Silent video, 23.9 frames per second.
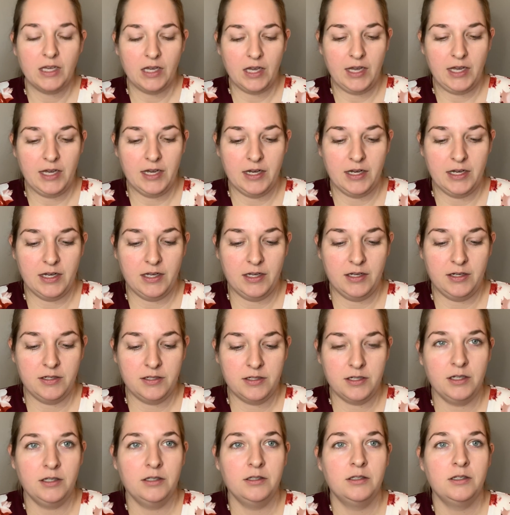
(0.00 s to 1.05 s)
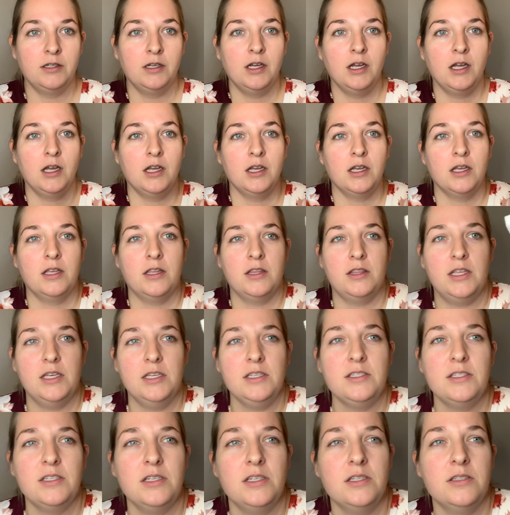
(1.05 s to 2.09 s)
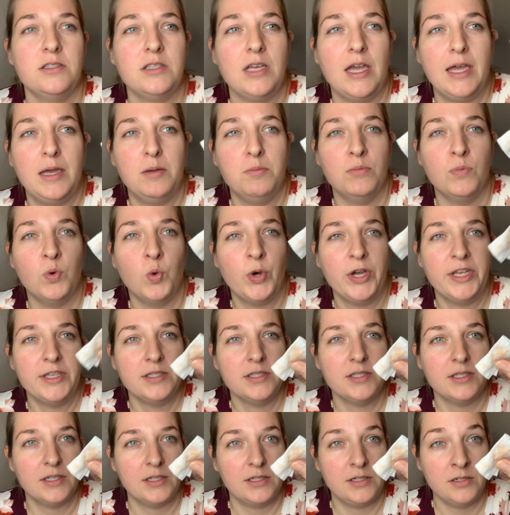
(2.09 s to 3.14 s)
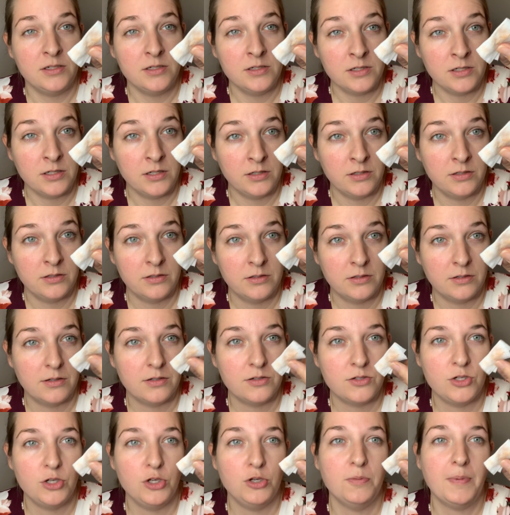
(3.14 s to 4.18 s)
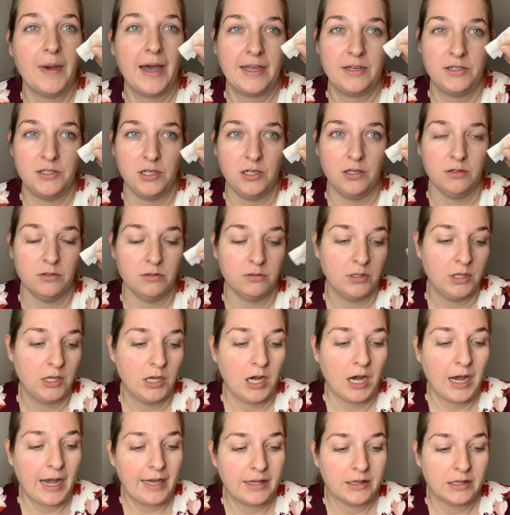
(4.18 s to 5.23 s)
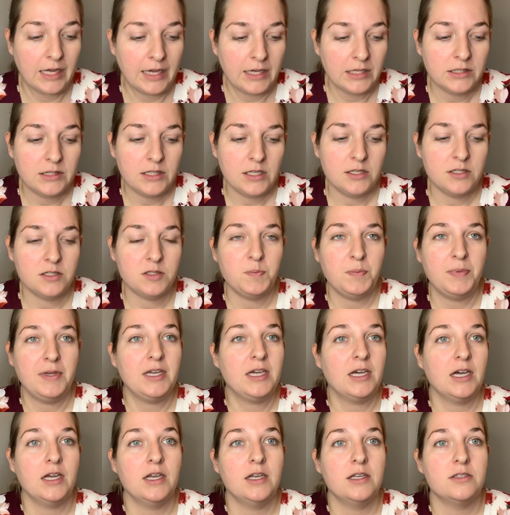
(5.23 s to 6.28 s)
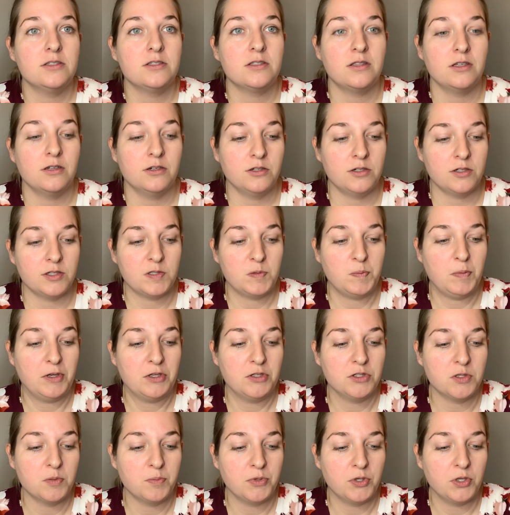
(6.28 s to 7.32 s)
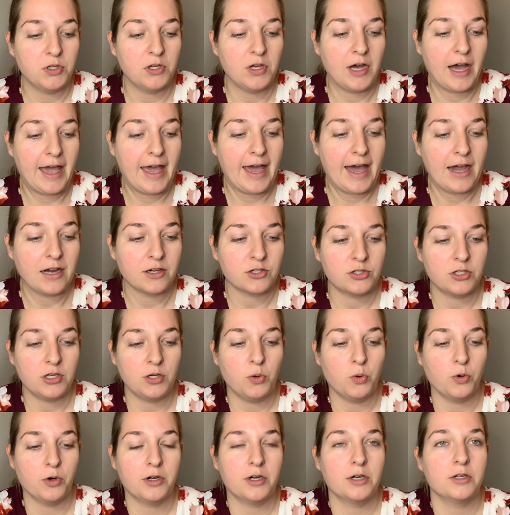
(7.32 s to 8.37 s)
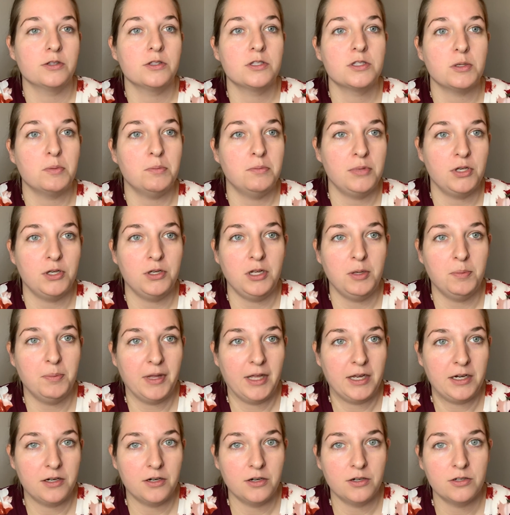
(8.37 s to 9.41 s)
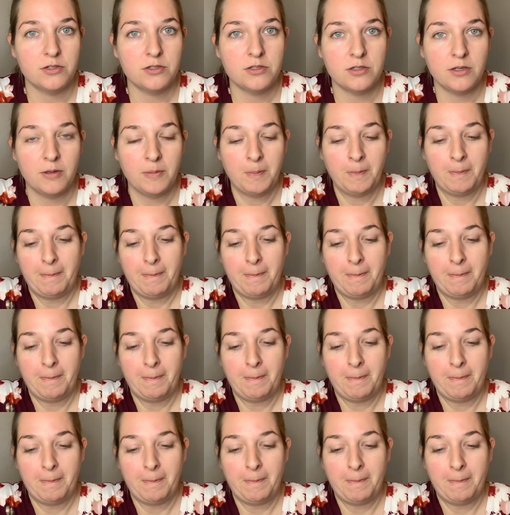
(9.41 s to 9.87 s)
And this is a moistened 2x2. I like these because they're disposable. I actually ordered some beauty blenders